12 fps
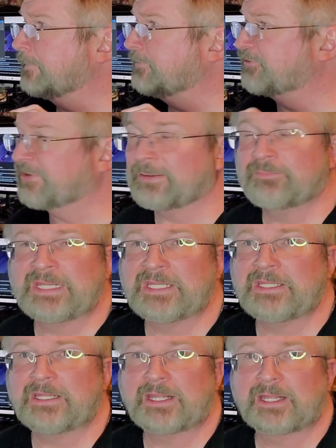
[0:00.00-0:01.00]
Send
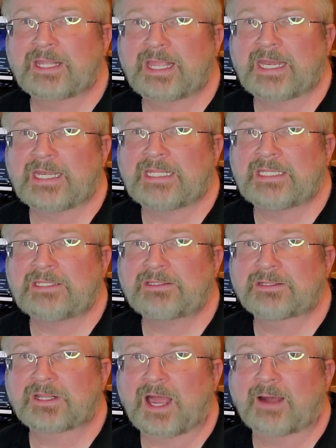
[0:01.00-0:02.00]
me any
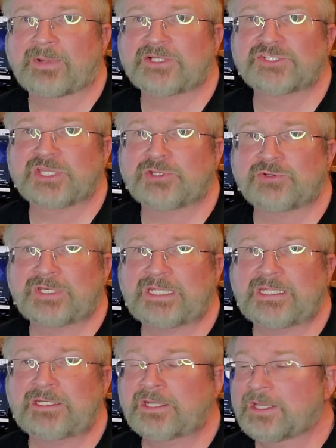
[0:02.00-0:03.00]
comments that you
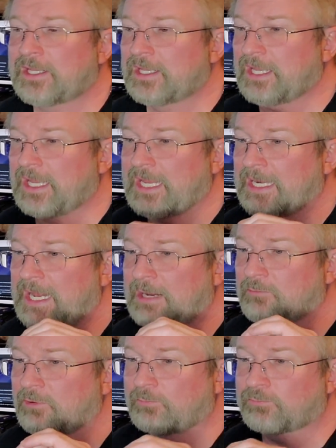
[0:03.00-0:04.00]
need, and I
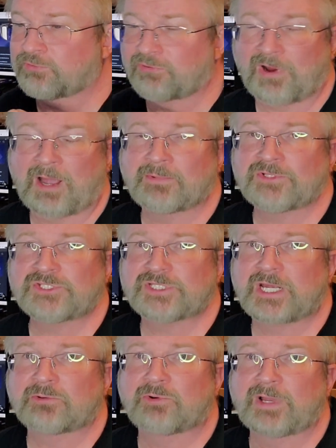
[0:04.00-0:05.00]
will promise
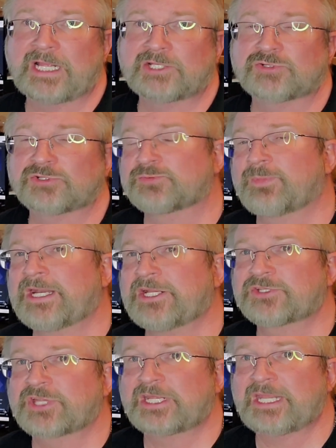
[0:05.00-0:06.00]
I will answer as many
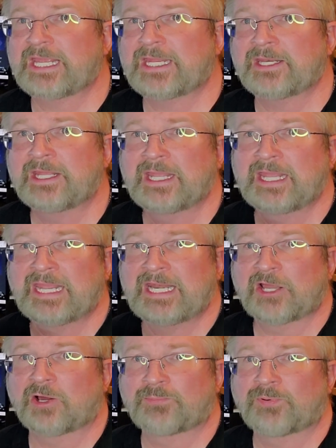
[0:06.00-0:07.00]
as I can and
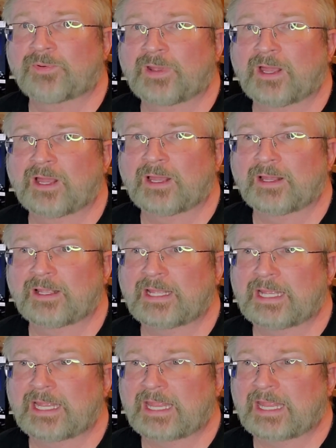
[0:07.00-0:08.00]
help
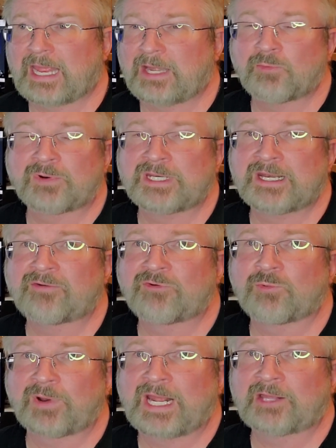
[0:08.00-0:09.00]
anyone and
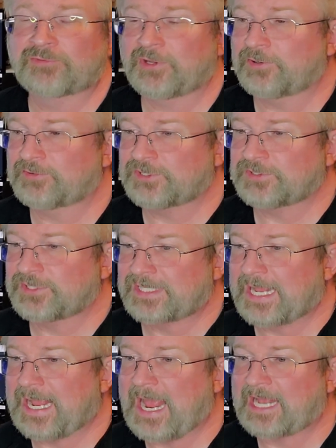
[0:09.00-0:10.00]
everyone out there to
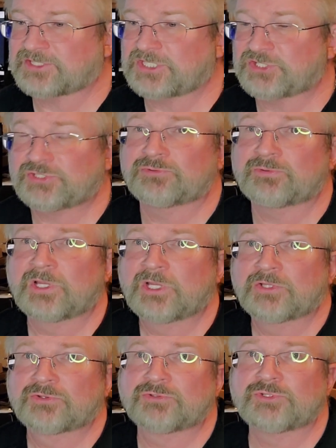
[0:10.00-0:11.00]
get access to
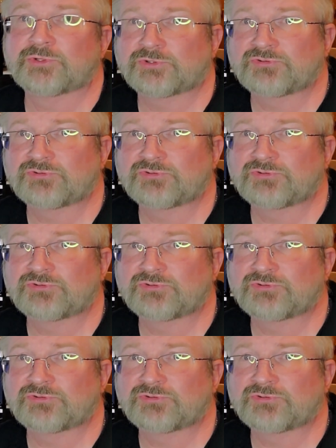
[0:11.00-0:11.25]
your